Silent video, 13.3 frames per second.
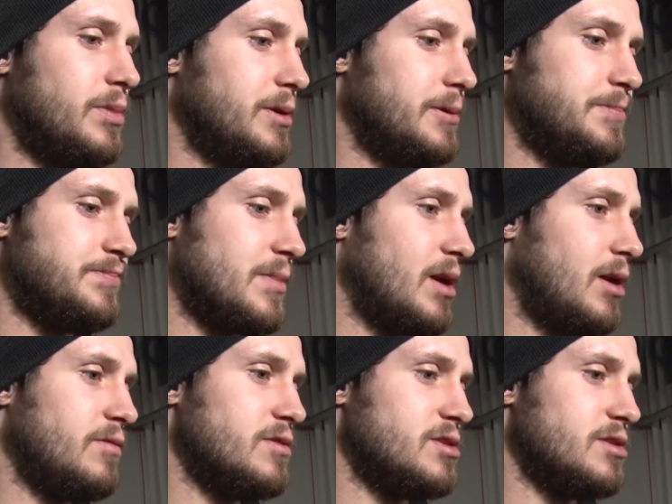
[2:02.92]
But
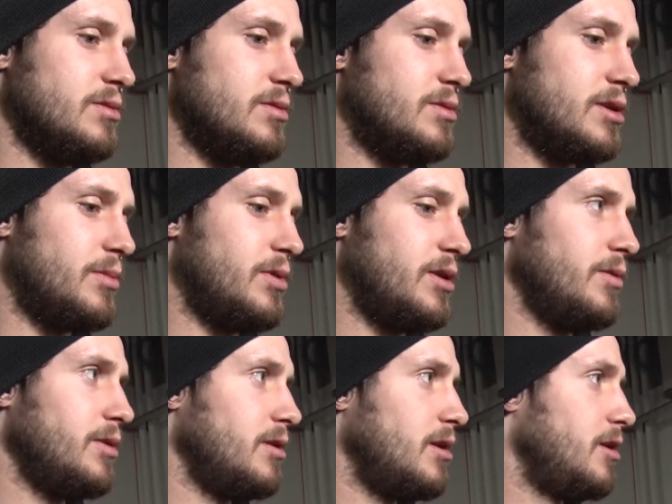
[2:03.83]
obviously we want to play
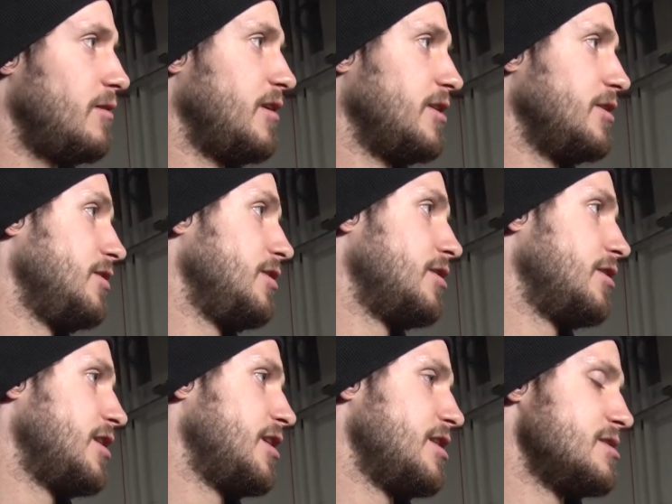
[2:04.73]
with a lot of energy on
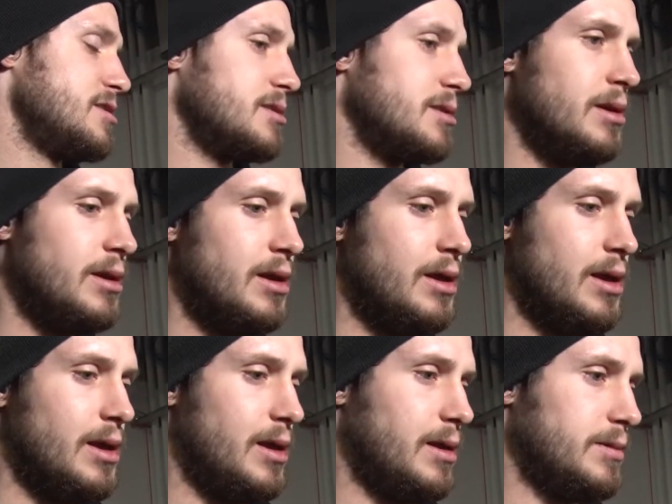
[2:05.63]
the ice,
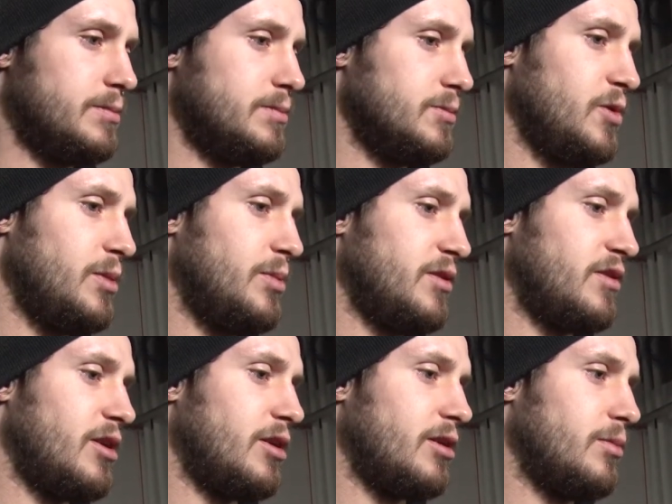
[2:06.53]
and we have been
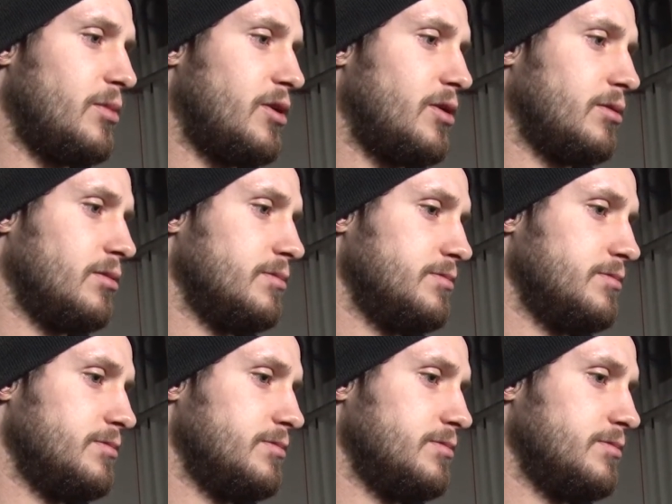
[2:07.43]
talking about